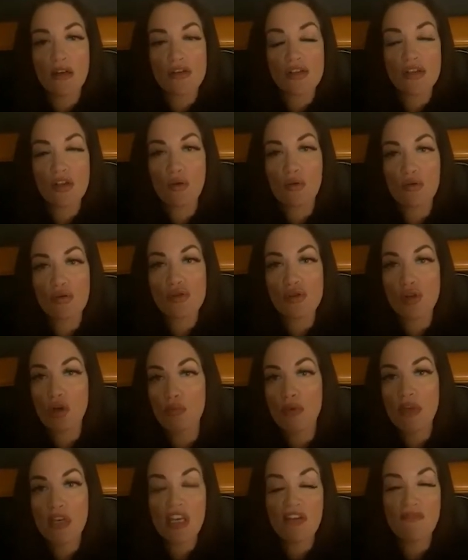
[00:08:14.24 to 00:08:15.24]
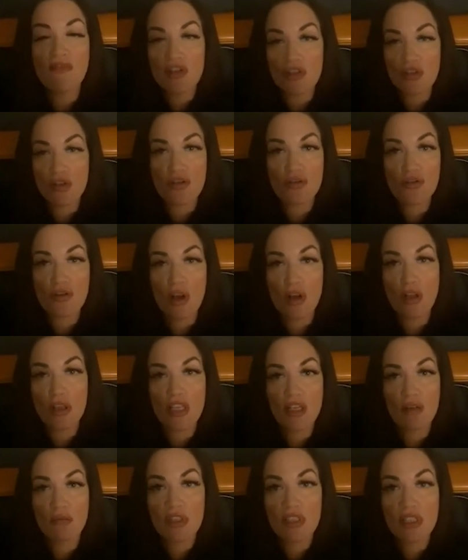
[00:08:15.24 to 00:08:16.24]
So many of us are
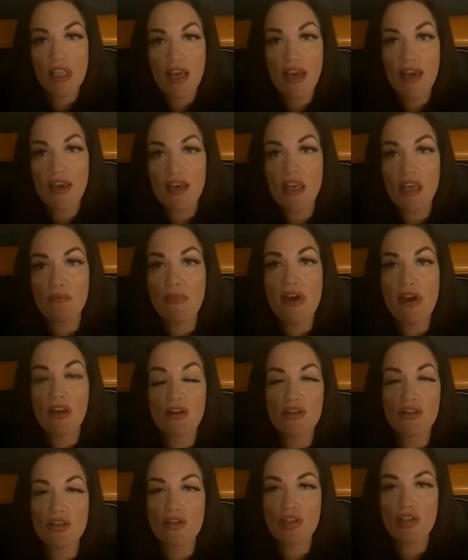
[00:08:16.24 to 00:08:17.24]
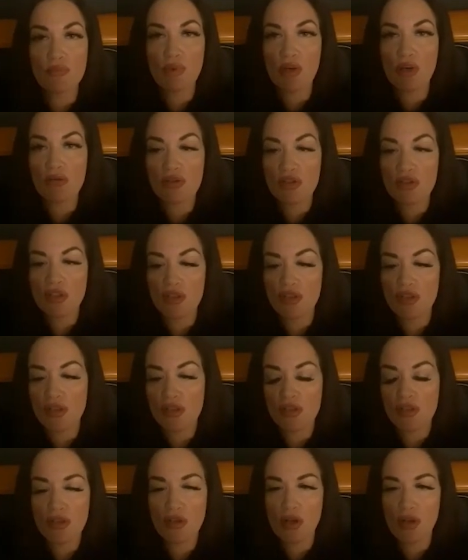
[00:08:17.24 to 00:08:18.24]
struggling with that, and men are just supposed to
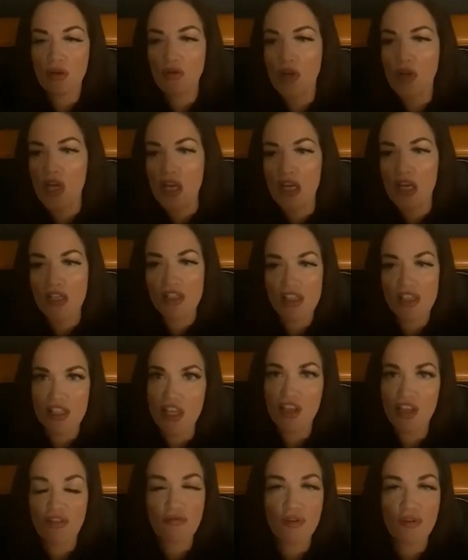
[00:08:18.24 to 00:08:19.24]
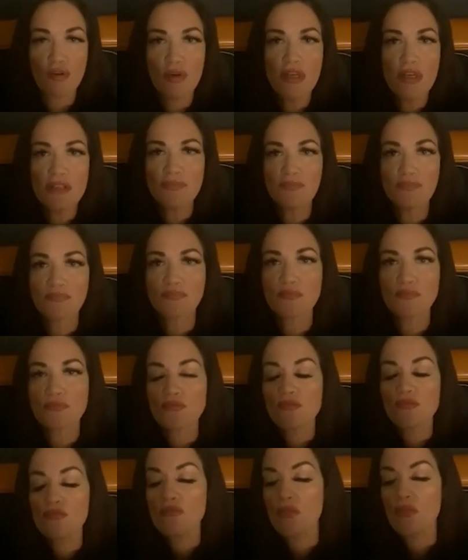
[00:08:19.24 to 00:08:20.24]
just, stick through it.
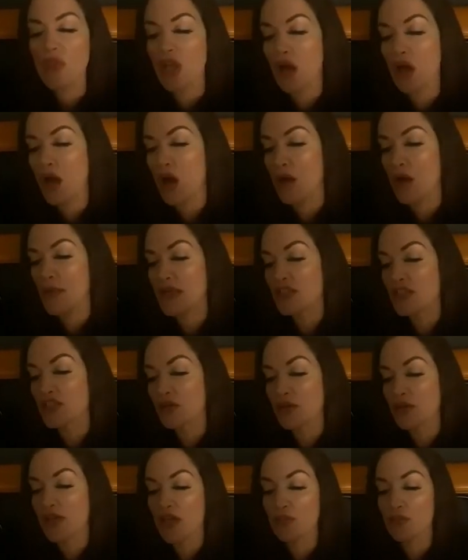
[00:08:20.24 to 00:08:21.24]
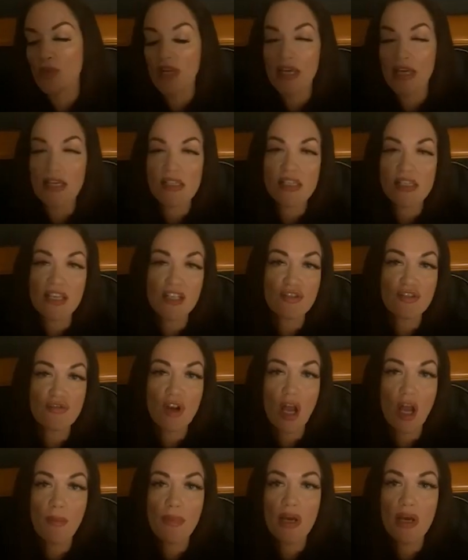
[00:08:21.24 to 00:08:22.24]
And so again, when I say
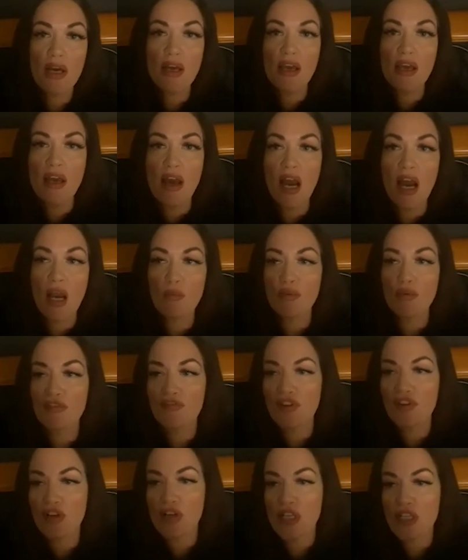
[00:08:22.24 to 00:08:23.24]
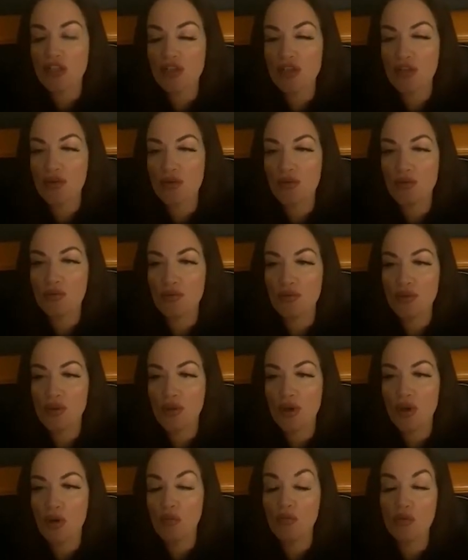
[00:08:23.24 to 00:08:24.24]
trauma, I'm referring to,
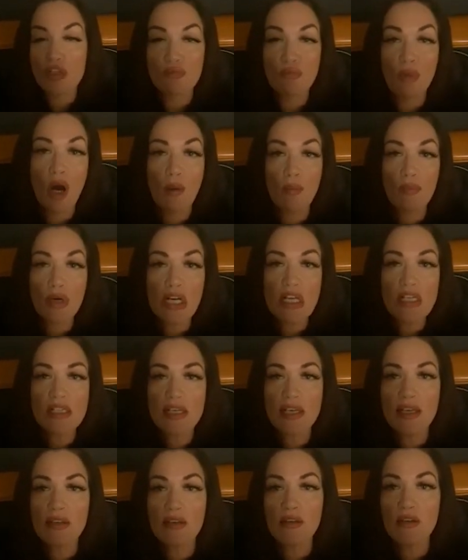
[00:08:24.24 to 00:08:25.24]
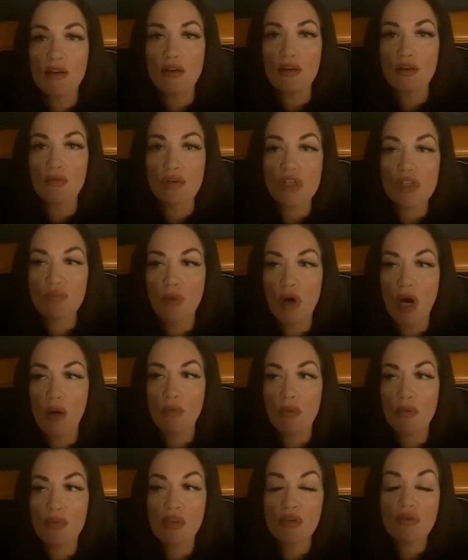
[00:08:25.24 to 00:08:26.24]
was mom present? Was
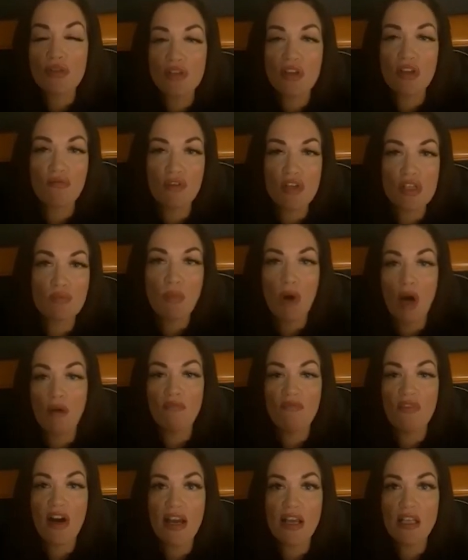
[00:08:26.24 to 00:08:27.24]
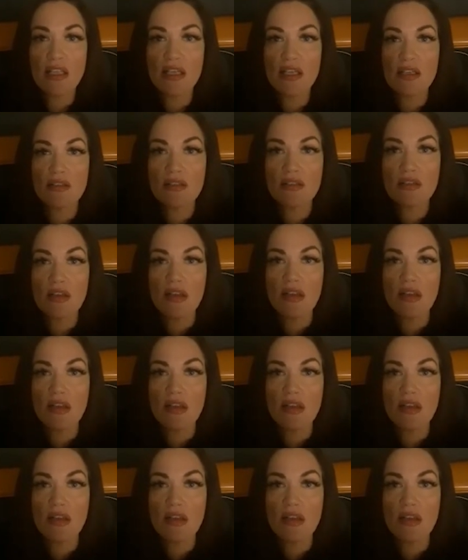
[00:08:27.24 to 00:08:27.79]
mom abusive? Was mom violent?